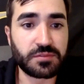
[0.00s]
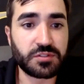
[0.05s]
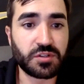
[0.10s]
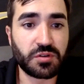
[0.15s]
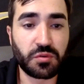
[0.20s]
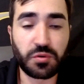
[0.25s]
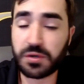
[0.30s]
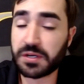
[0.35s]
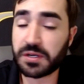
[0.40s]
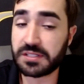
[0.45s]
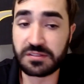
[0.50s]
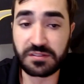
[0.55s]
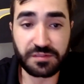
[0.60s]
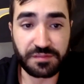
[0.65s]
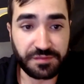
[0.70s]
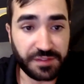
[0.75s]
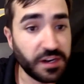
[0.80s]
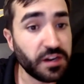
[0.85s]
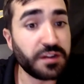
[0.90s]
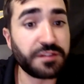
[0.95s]
So Oregon's
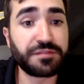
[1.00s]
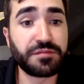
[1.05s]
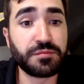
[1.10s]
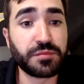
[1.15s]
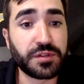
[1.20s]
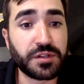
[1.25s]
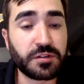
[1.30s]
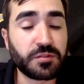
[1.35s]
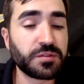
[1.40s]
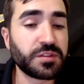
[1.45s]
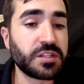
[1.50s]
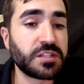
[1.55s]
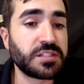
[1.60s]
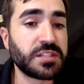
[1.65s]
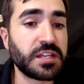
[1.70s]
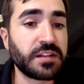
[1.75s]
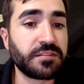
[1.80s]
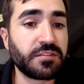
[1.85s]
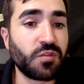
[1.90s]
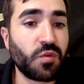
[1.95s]
very familiar with the
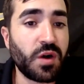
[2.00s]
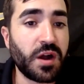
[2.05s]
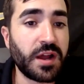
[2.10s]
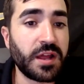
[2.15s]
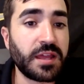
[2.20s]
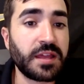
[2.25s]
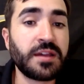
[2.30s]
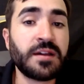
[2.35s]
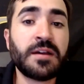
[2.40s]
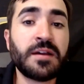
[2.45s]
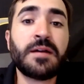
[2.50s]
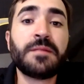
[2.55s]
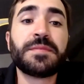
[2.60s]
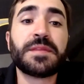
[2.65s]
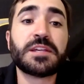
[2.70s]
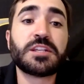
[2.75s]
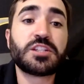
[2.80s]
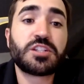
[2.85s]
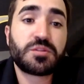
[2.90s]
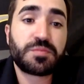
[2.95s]
state of Hawaii,
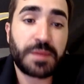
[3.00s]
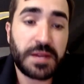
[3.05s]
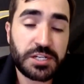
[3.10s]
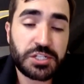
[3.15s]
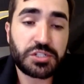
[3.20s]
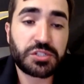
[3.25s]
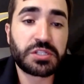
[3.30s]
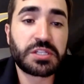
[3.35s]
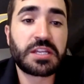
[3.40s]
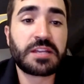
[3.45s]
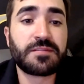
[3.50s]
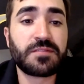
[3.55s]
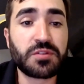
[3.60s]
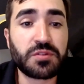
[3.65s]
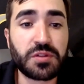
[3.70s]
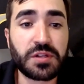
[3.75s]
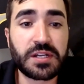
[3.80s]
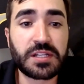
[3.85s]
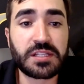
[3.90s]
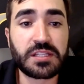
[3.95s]
especially if you
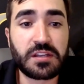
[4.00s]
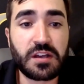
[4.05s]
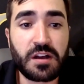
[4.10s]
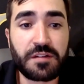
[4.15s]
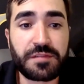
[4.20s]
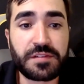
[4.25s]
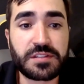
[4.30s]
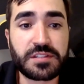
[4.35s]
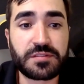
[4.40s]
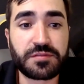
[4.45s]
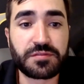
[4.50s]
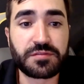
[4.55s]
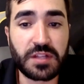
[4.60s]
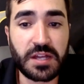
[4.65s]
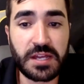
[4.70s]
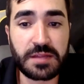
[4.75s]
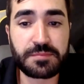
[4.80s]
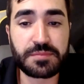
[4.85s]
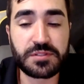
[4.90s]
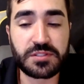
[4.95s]
look at the offensive
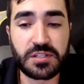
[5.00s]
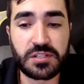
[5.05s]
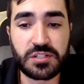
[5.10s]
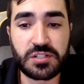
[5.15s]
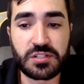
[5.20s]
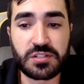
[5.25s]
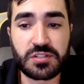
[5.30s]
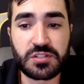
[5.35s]
line position.